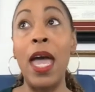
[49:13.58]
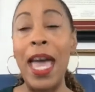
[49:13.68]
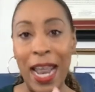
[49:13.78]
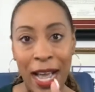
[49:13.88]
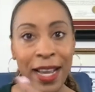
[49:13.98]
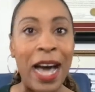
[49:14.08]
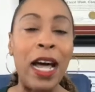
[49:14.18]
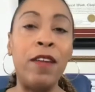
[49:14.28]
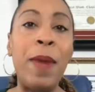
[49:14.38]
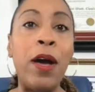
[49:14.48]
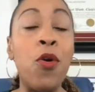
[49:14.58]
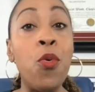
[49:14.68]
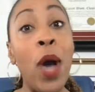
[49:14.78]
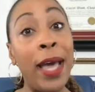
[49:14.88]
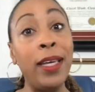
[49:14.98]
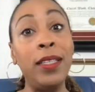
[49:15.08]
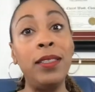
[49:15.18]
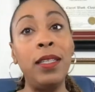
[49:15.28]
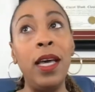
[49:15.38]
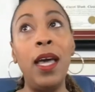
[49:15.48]
And I got out of my own way.
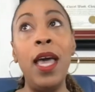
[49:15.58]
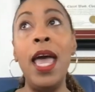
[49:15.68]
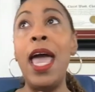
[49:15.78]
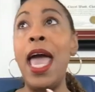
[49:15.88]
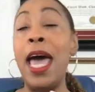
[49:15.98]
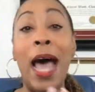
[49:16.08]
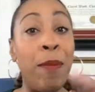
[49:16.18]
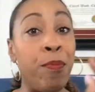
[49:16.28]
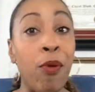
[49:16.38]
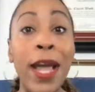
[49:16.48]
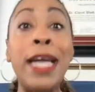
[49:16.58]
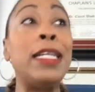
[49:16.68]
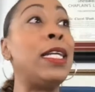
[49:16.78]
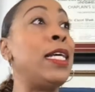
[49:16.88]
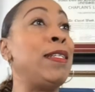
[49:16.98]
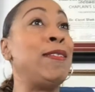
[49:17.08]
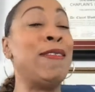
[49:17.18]
And I branded it.